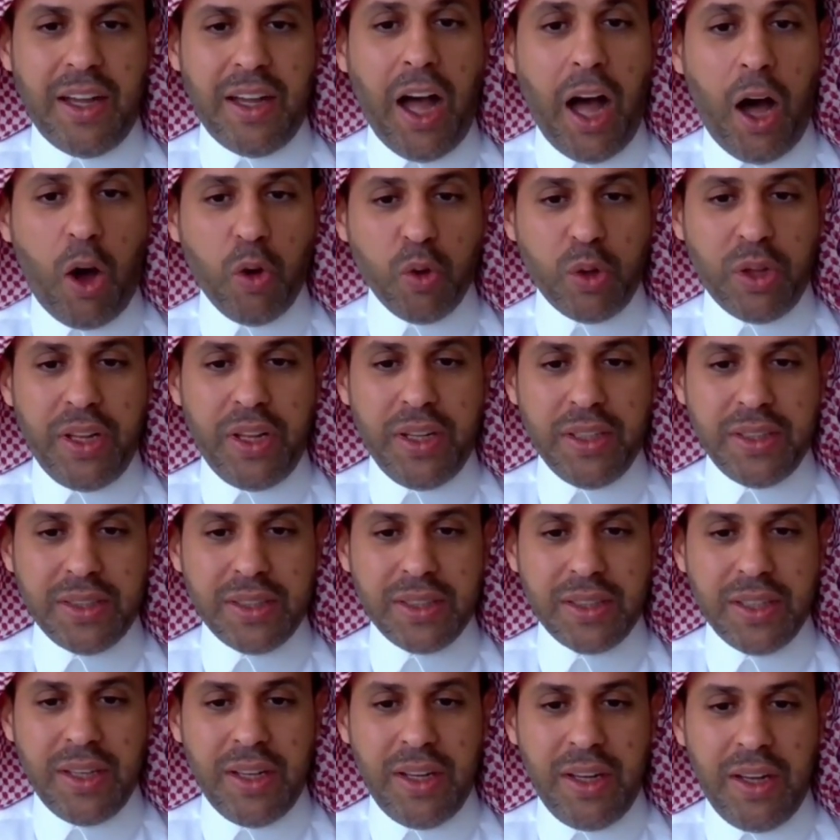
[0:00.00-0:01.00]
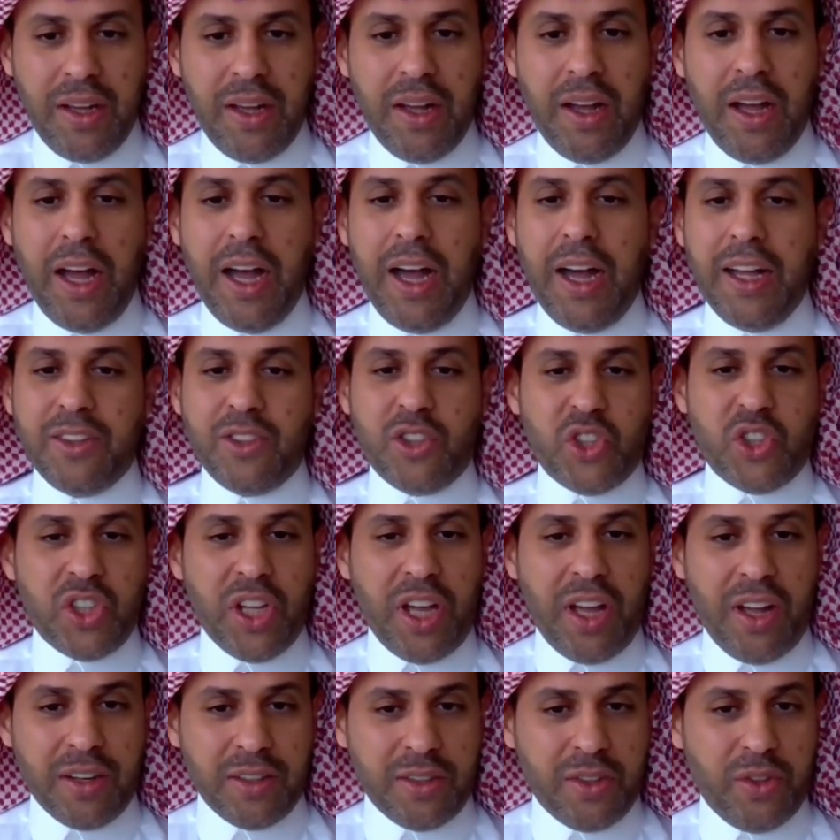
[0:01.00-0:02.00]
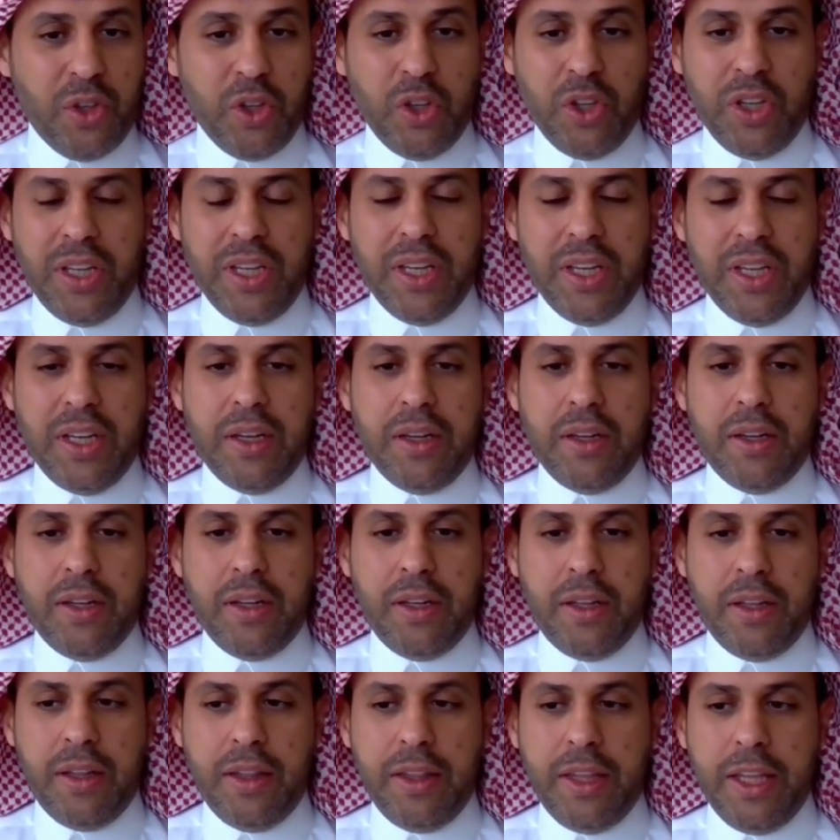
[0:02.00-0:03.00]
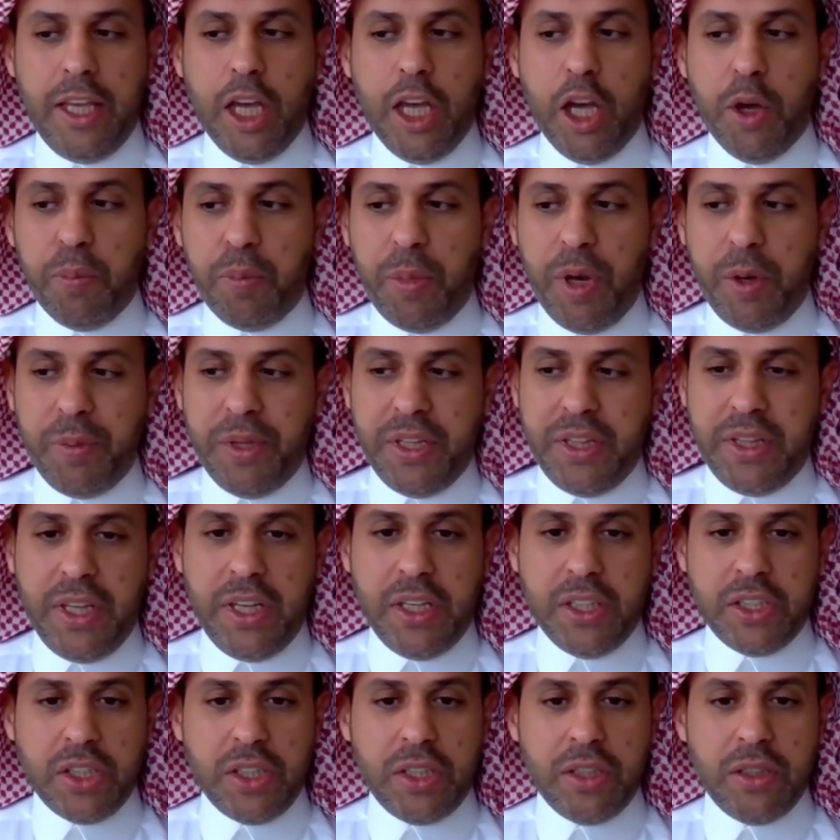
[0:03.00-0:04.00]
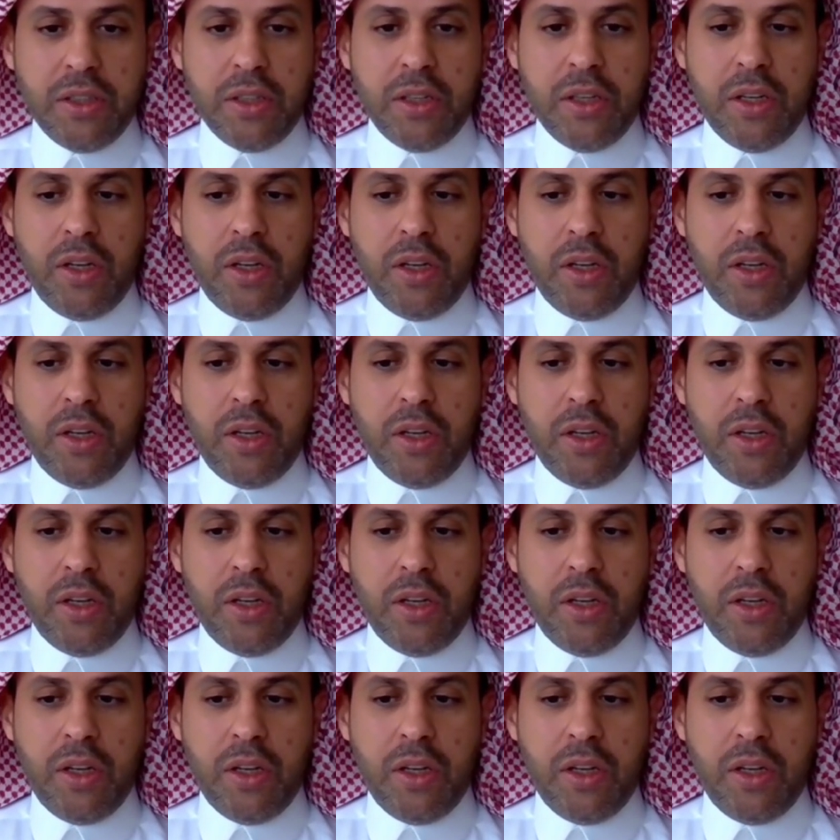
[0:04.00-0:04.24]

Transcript: outlets and start the implementation.